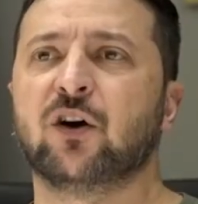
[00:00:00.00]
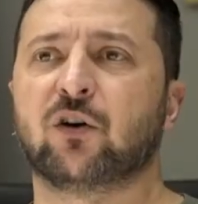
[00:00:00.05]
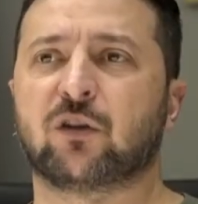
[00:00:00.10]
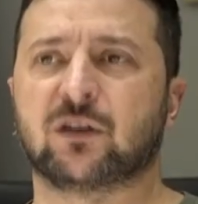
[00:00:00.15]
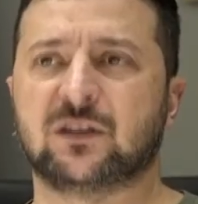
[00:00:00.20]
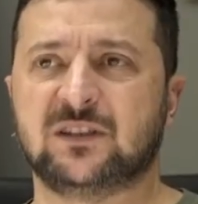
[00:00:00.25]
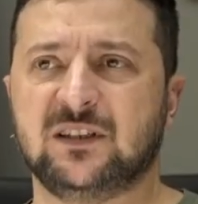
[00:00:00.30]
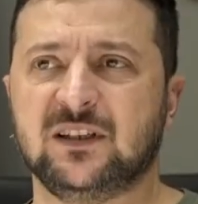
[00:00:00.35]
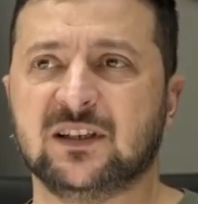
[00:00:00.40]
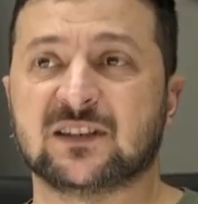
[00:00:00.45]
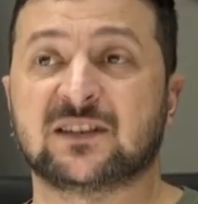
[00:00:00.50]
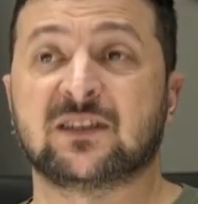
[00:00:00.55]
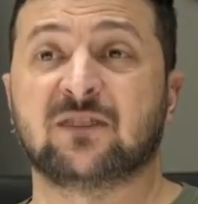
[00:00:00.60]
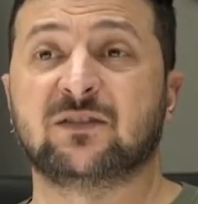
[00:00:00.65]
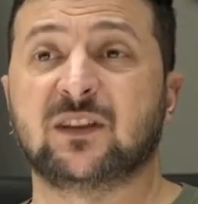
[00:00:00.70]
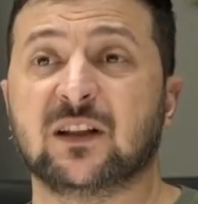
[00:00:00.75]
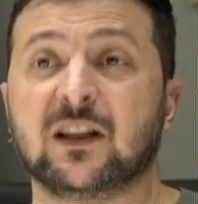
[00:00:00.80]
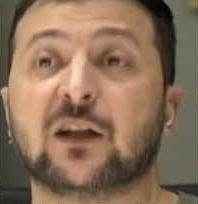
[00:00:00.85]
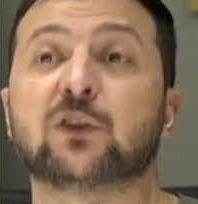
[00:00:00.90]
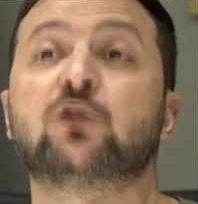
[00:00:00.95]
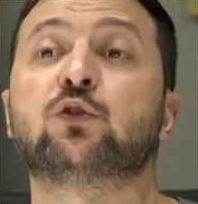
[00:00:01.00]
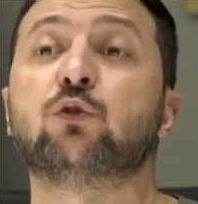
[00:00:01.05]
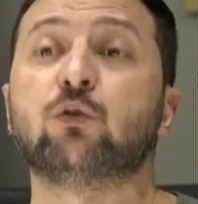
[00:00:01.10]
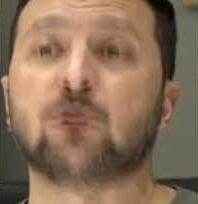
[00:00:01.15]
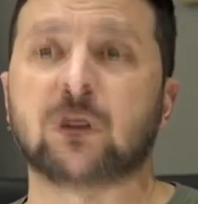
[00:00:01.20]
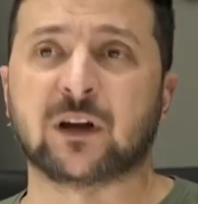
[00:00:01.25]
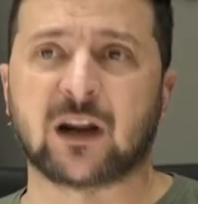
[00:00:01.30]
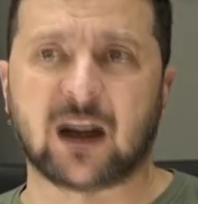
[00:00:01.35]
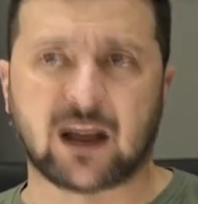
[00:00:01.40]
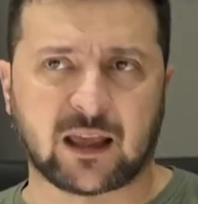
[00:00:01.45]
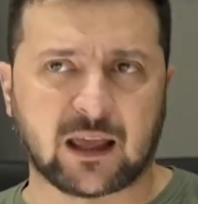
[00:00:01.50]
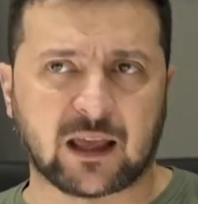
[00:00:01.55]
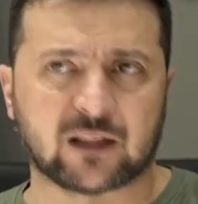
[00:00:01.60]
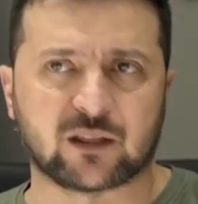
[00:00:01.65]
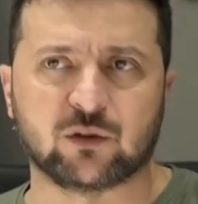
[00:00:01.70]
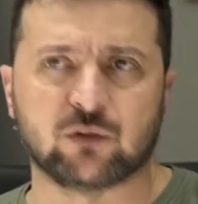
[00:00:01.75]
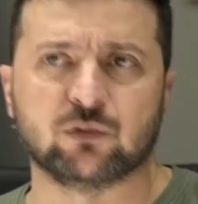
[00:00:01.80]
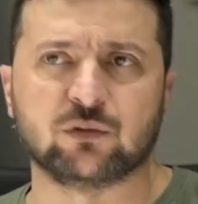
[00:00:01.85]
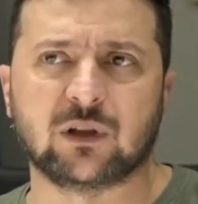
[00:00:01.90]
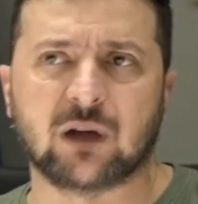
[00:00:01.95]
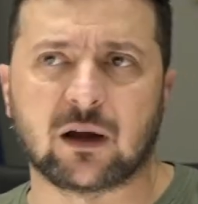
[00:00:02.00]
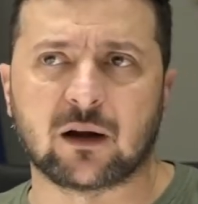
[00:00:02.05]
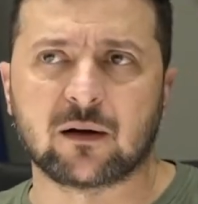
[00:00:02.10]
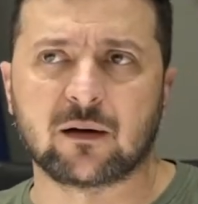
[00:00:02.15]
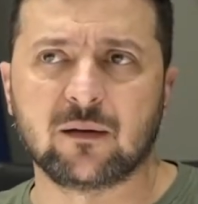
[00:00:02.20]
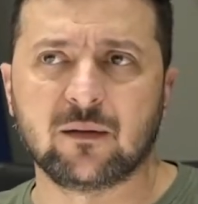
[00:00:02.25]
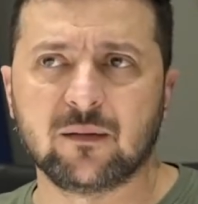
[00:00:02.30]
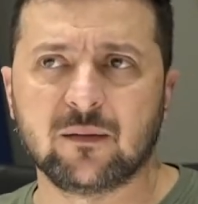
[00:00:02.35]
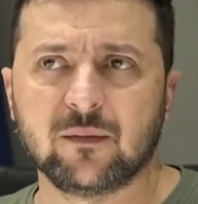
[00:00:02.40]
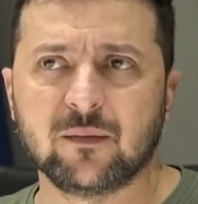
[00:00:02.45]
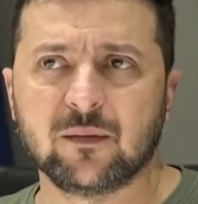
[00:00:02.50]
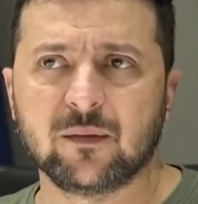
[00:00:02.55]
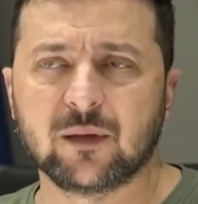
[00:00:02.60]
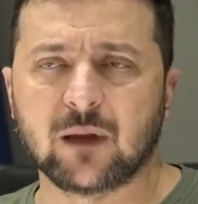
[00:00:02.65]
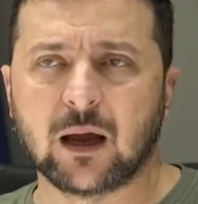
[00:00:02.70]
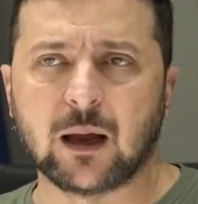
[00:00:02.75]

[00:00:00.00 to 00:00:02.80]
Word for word: Volodymyr Zelensky condemned Russia's actions.